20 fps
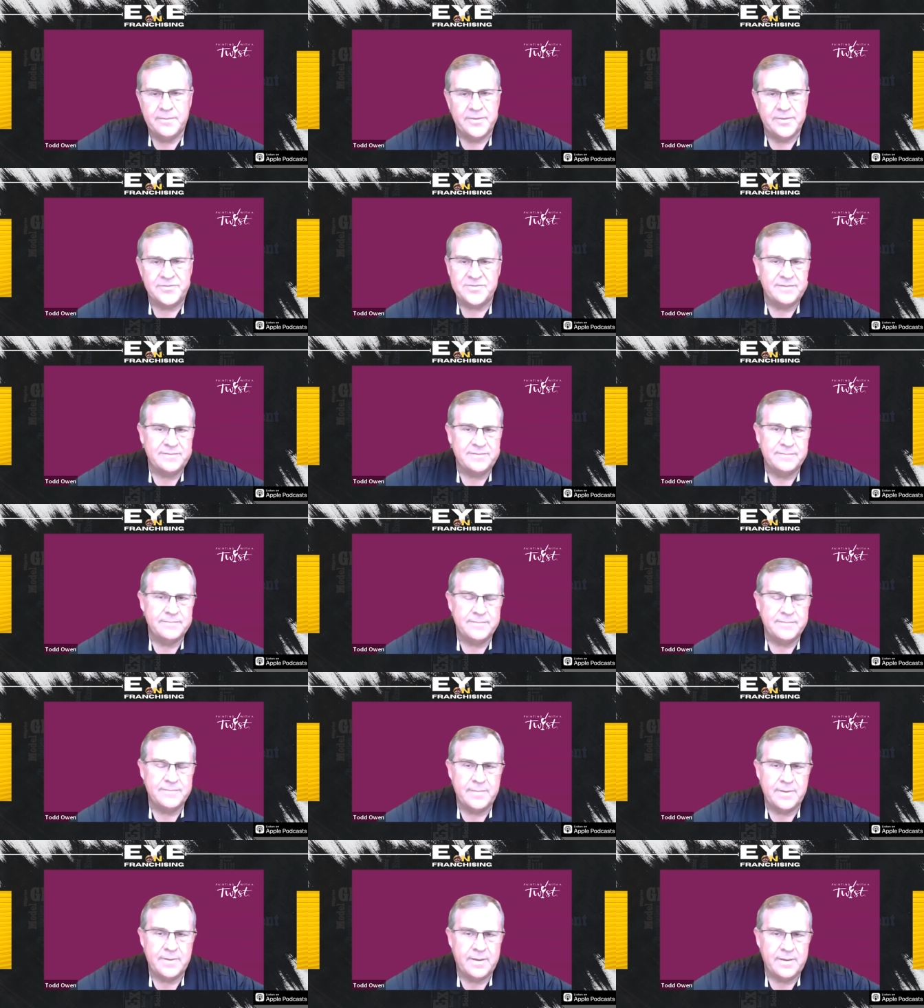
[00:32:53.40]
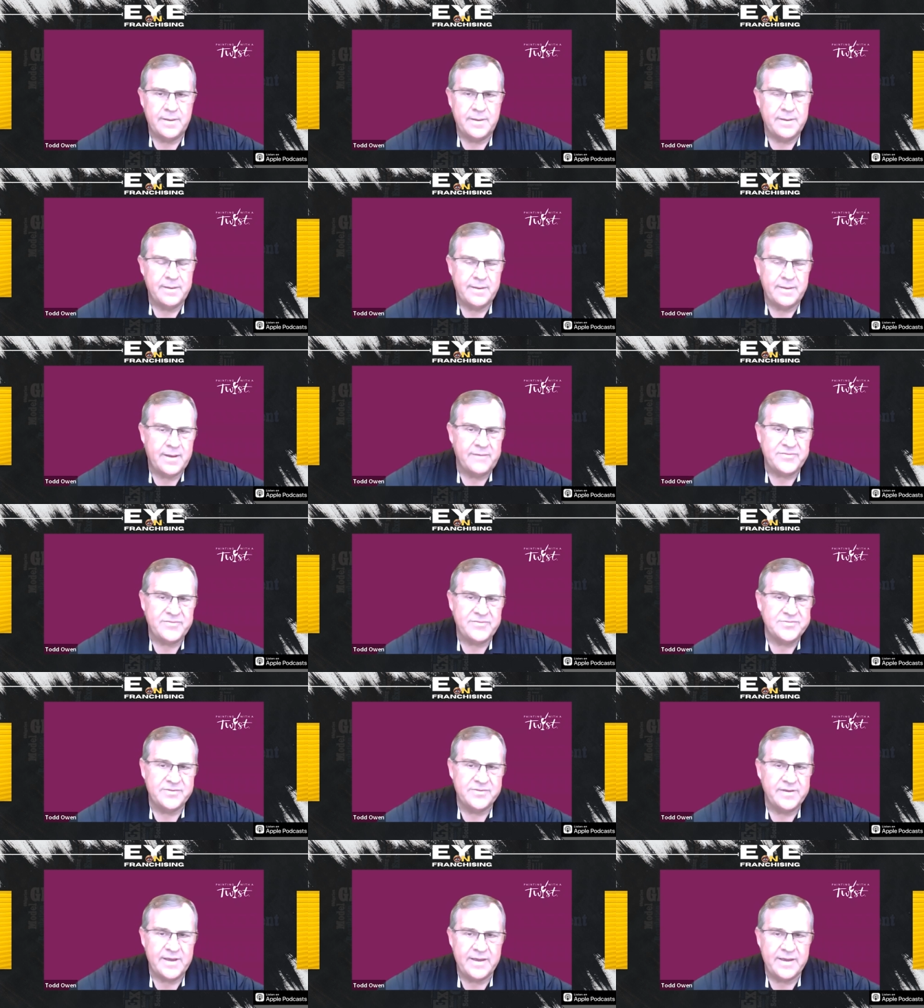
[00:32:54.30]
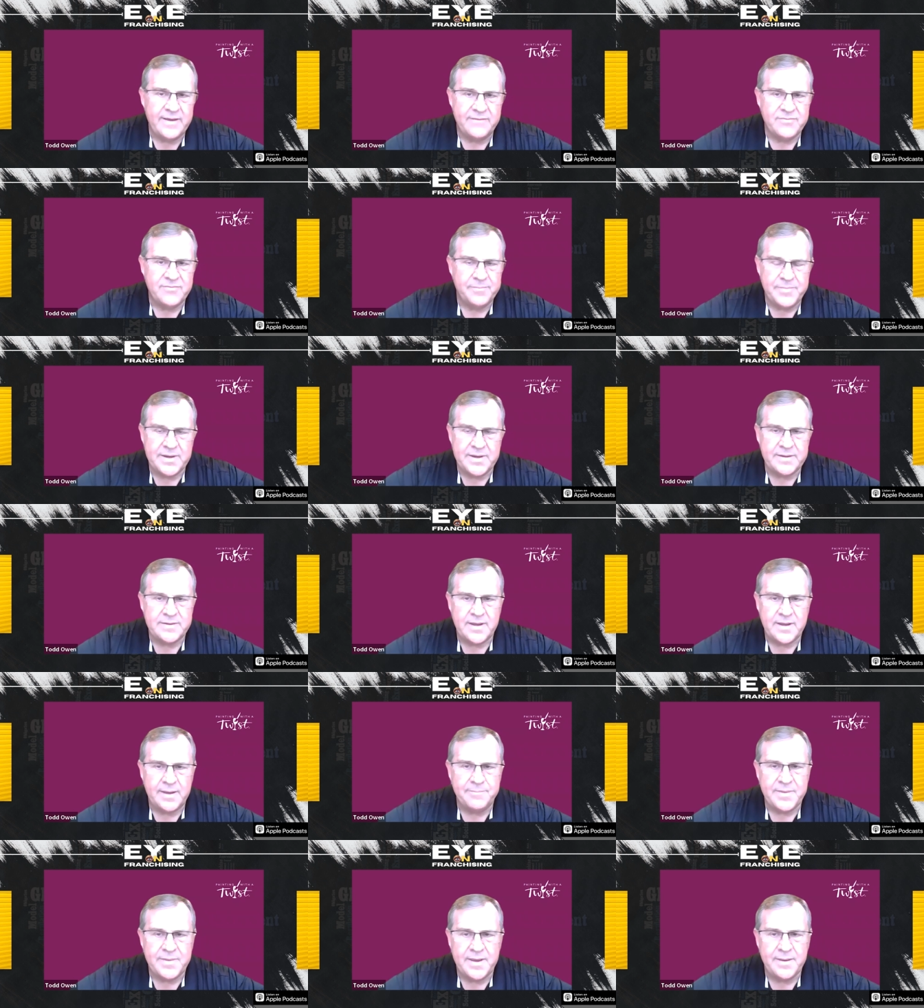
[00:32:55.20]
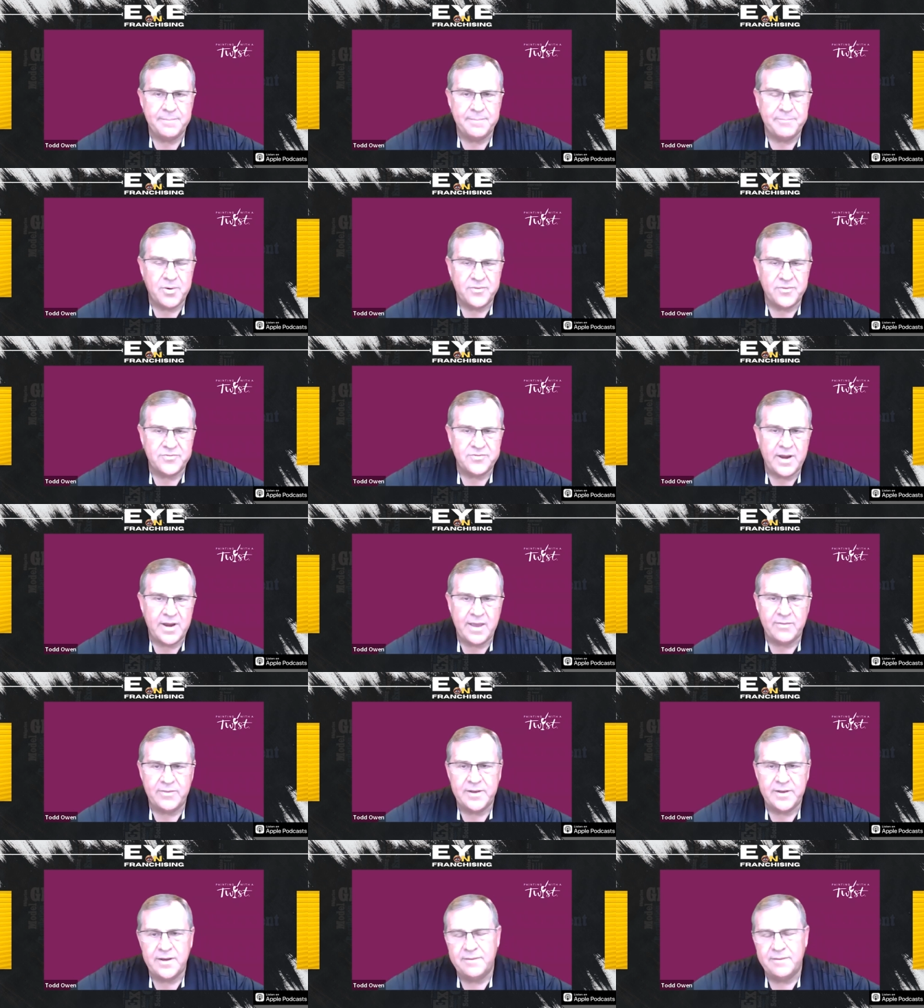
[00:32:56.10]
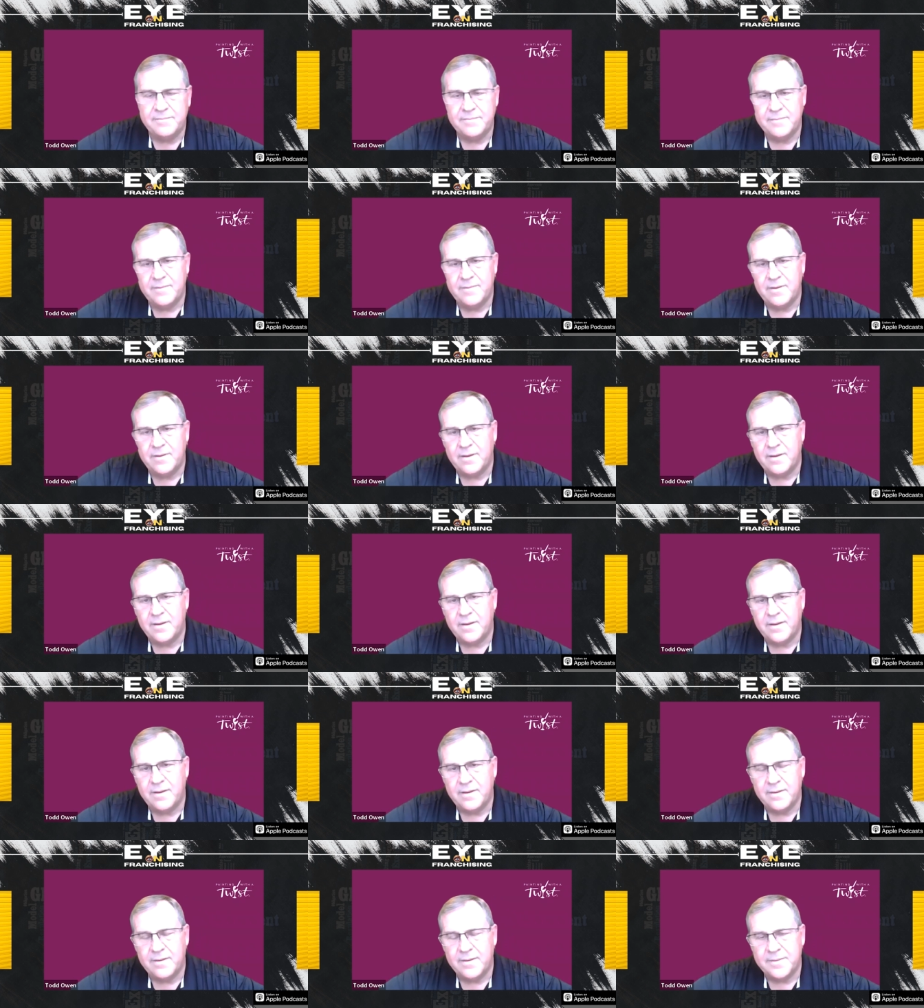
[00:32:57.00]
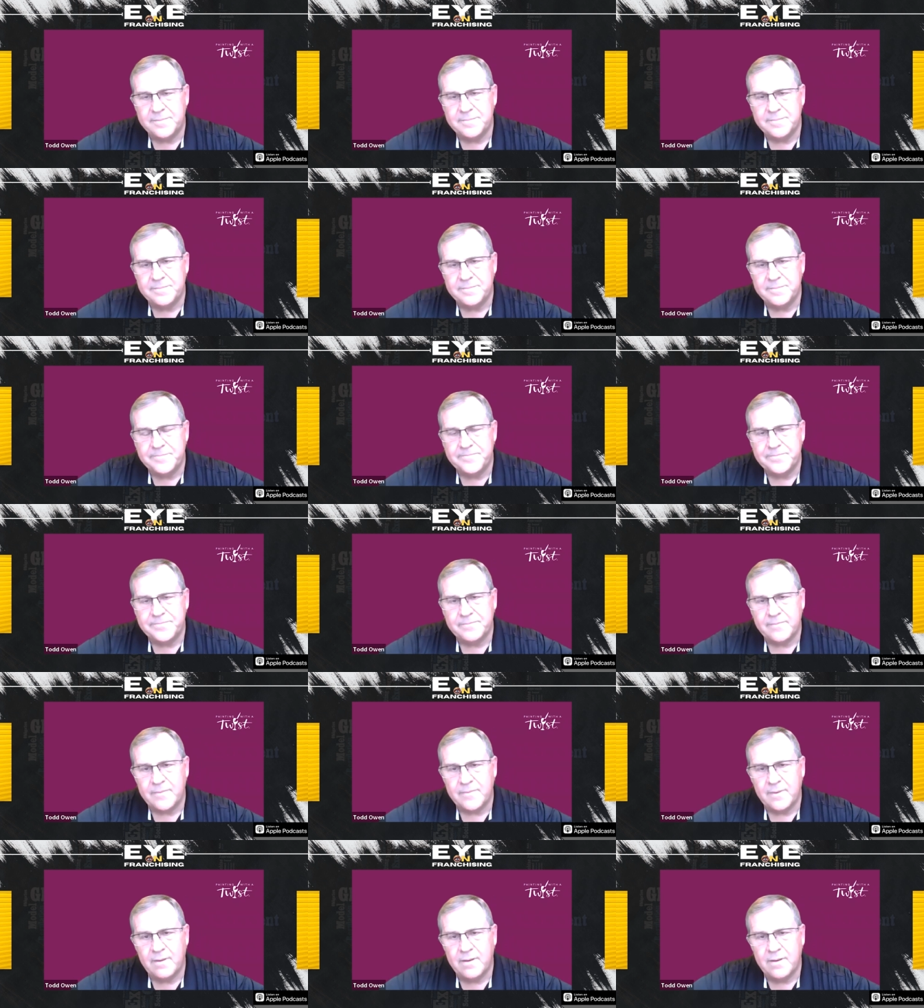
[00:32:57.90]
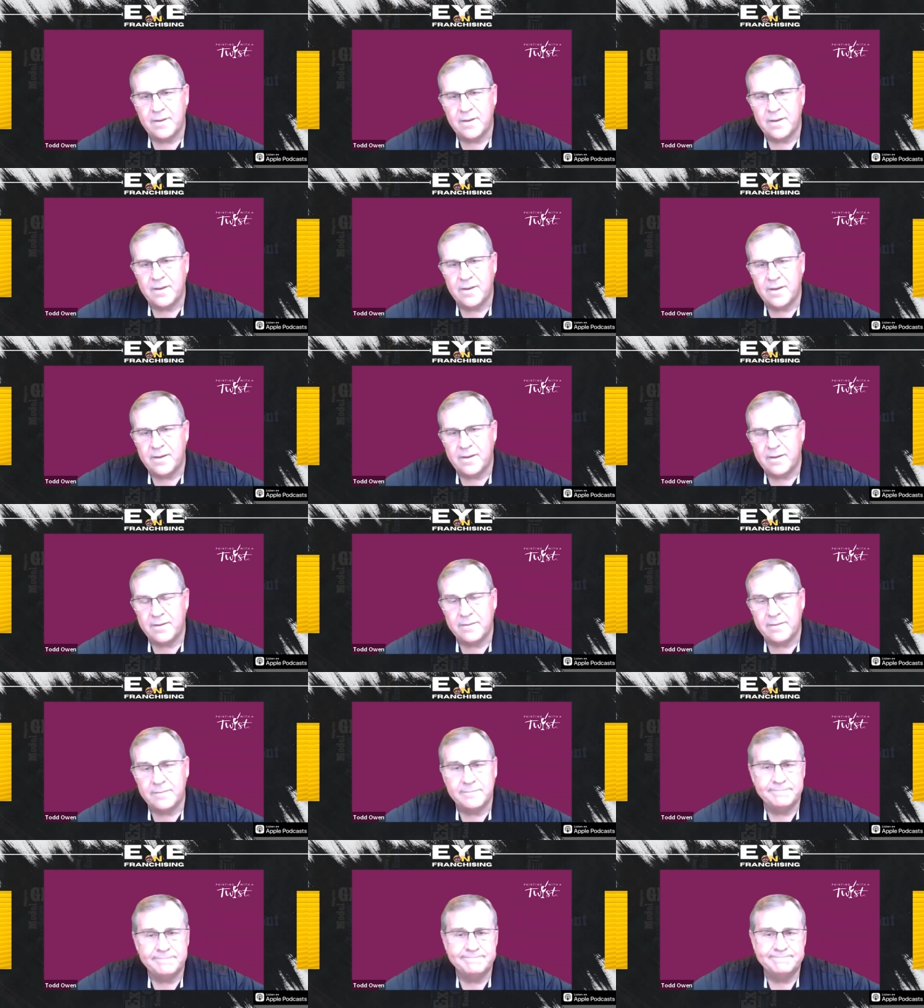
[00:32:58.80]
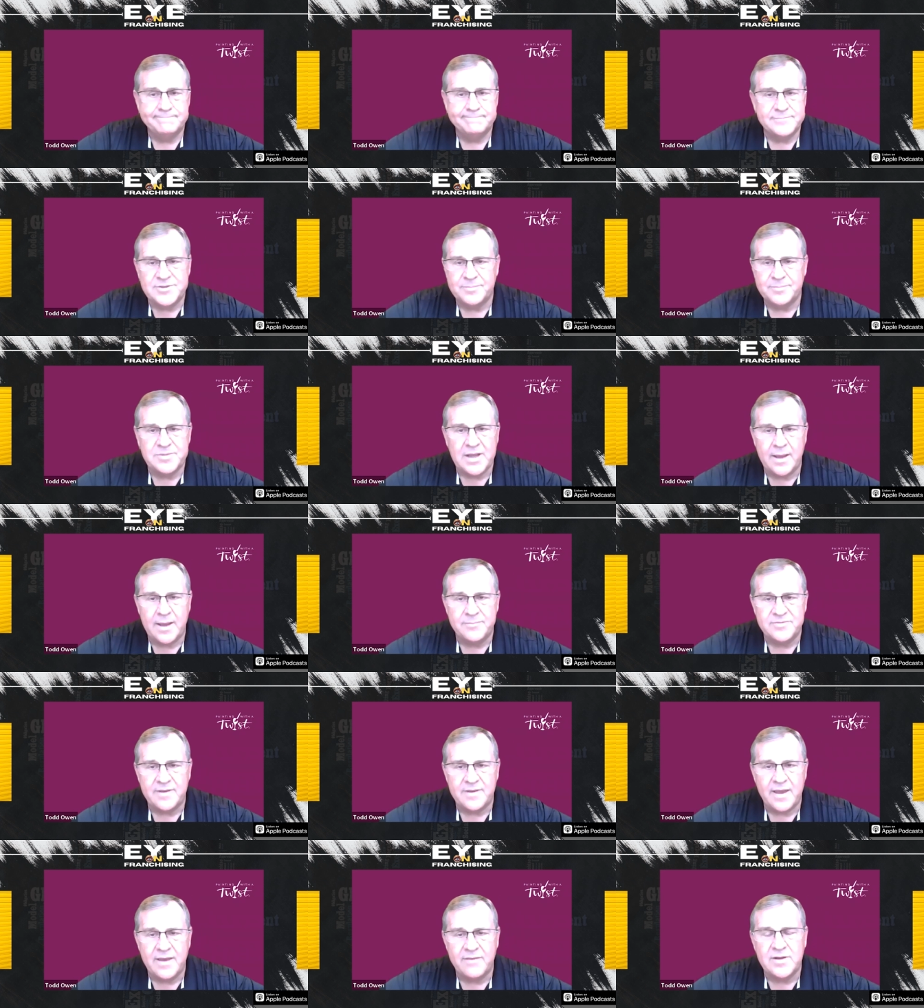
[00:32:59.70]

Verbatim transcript: listen, uh, obviously I have a big type A personality. Uh, uh, sometimes I